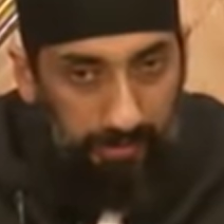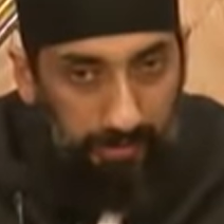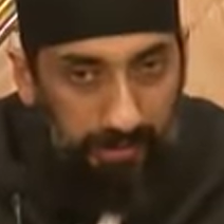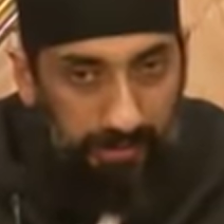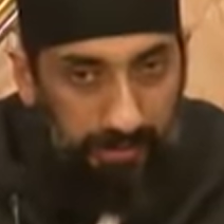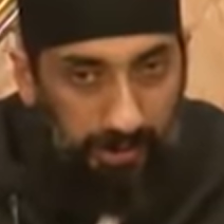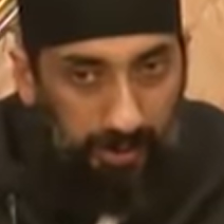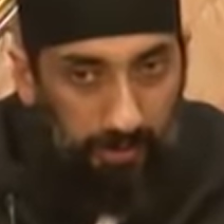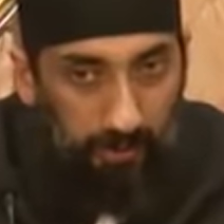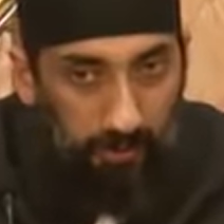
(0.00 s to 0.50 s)

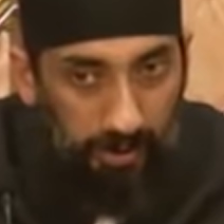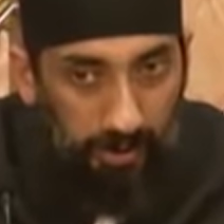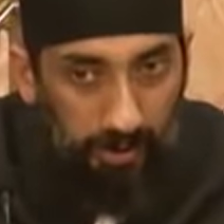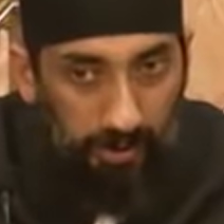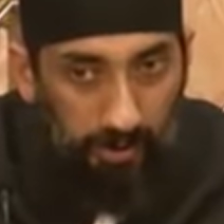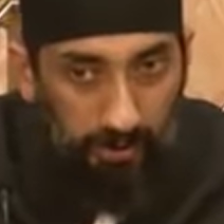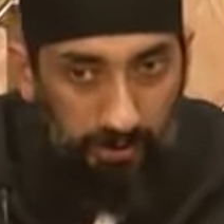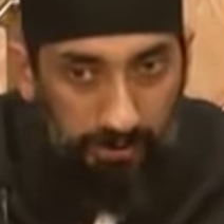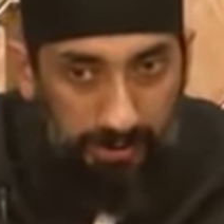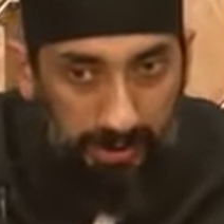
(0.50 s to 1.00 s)
But then one of
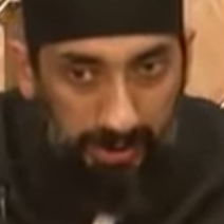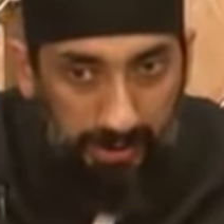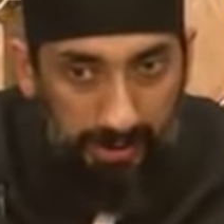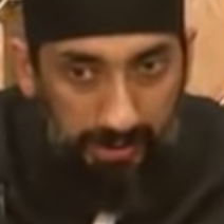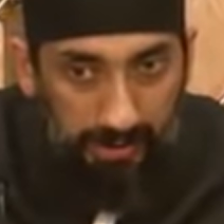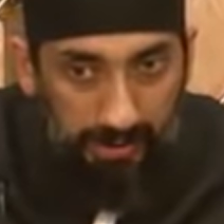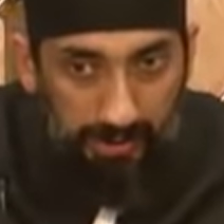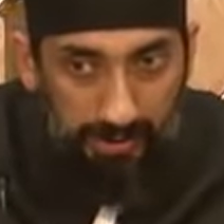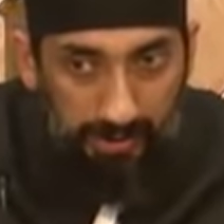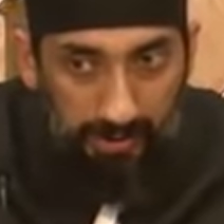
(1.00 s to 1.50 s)
those
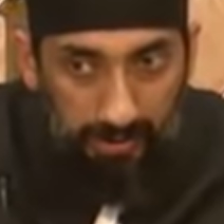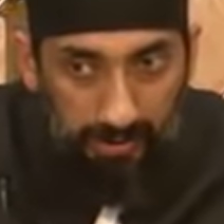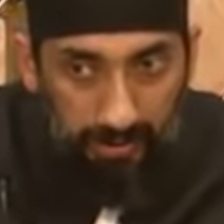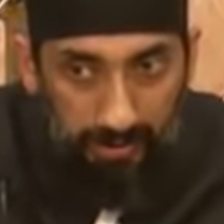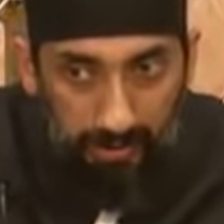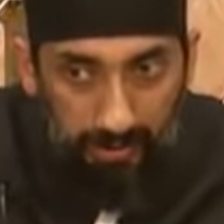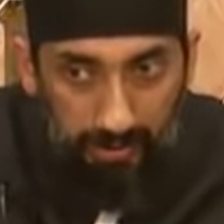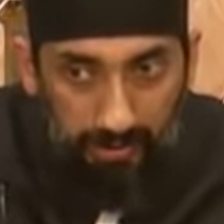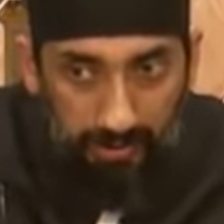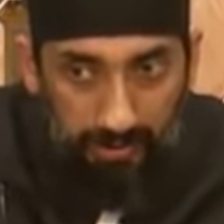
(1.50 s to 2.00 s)
nights,
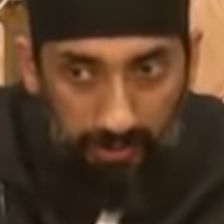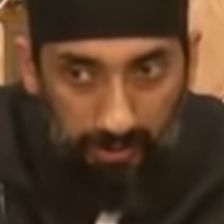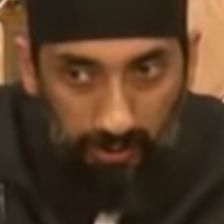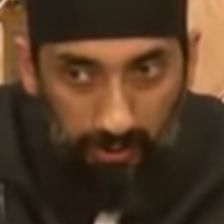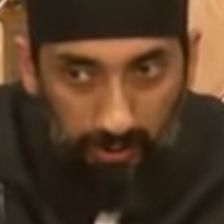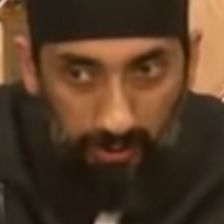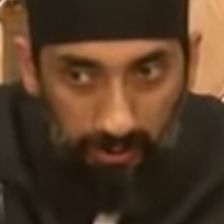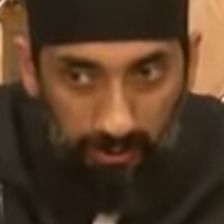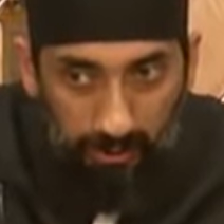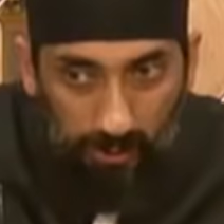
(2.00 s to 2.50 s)
the
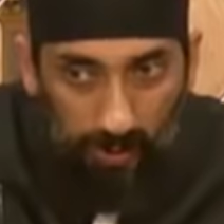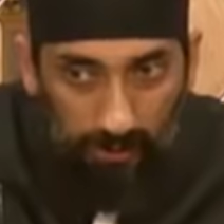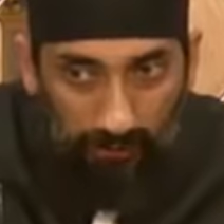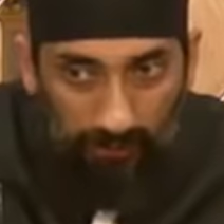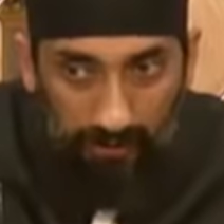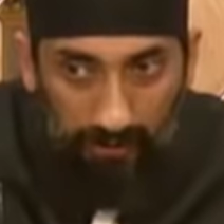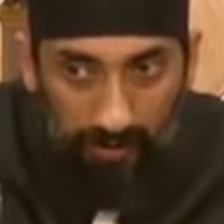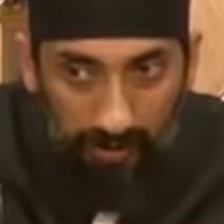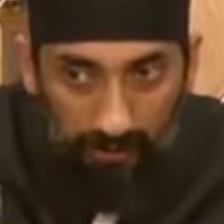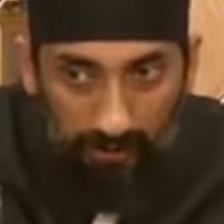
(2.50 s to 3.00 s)
dirt is off
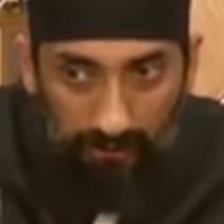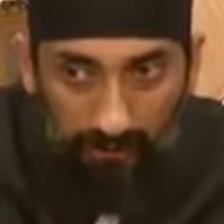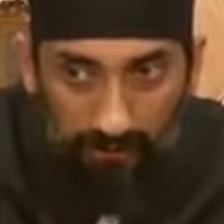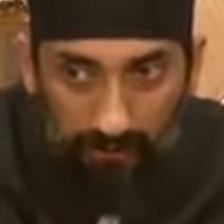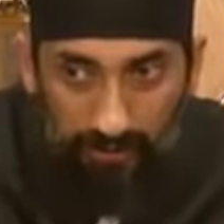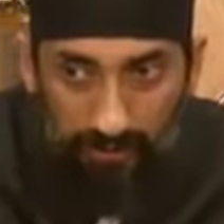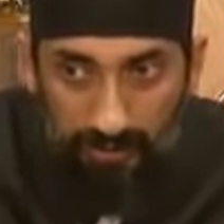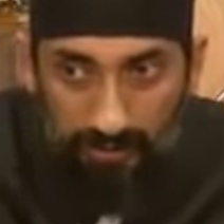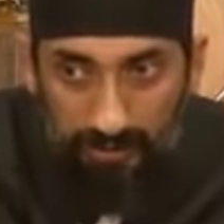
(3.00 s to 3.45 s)
enough